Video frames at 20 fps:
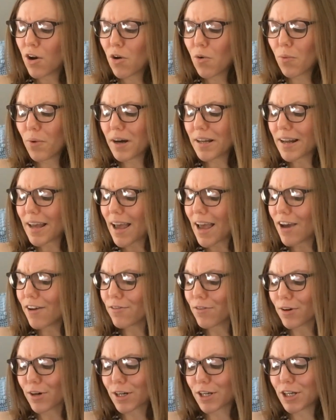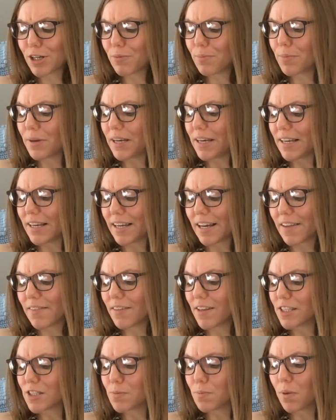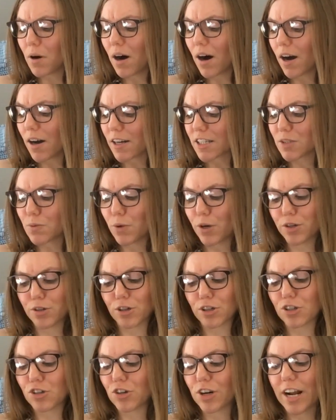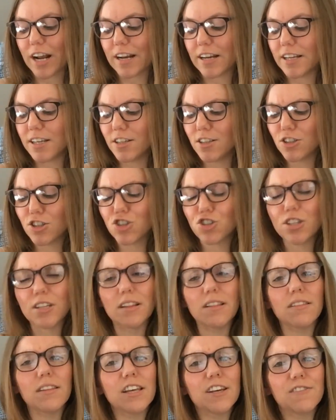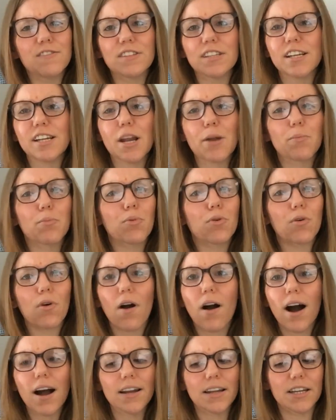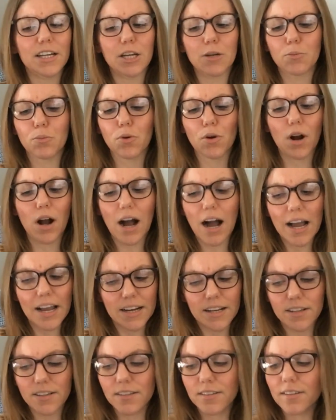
Whatever could be in this box, wondered Granny. She lifted and prodded and pried.